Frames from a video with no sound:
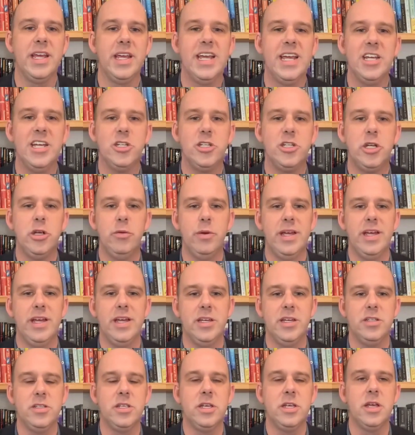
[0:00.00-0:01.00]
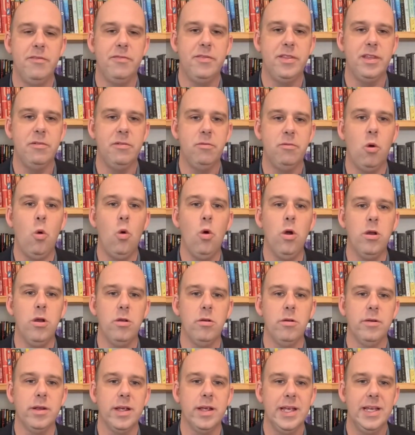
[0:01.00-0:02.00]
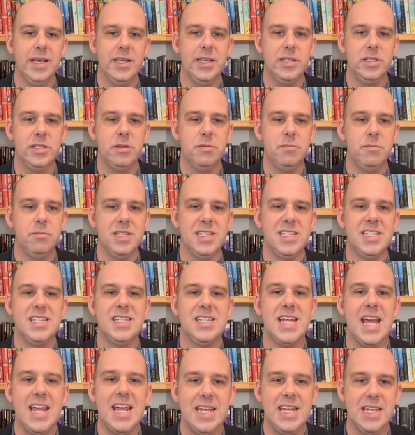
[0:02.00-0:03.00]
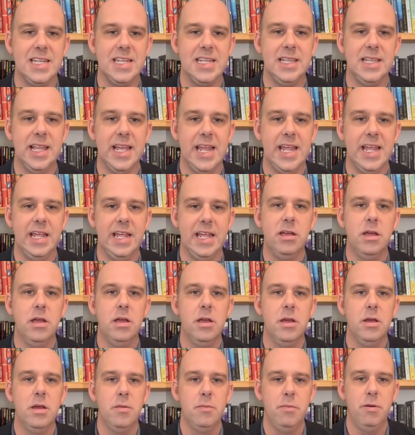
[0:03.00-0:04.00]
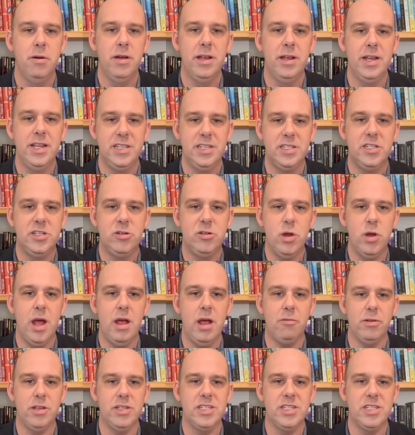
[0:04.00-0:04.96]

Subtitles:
the issue is if the order is mistakenly put as do not